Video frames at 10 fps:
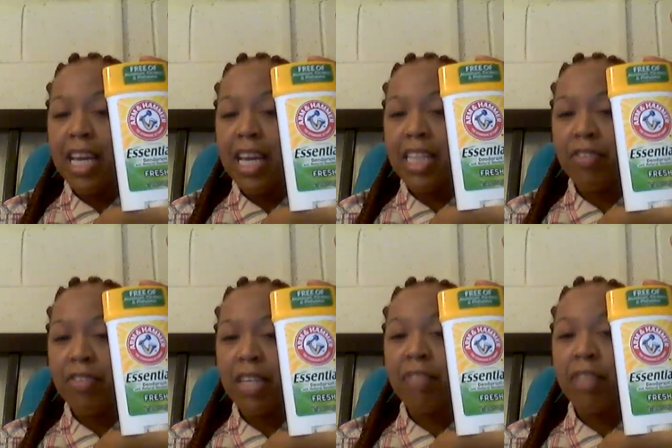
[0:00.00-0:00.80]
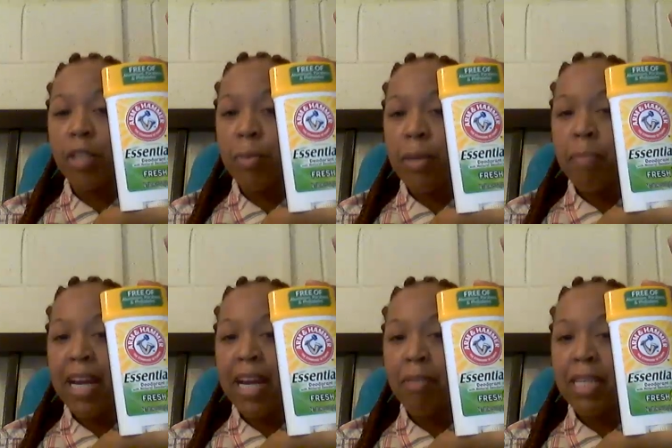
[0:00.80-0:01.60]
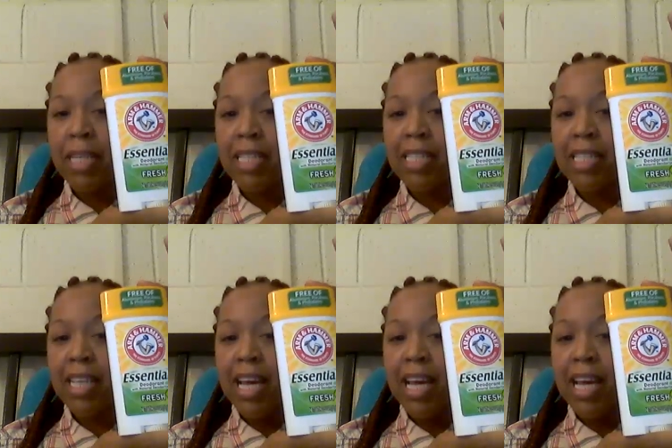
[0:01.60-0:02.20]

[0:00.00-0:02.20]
And it's free of aluminum, parabens,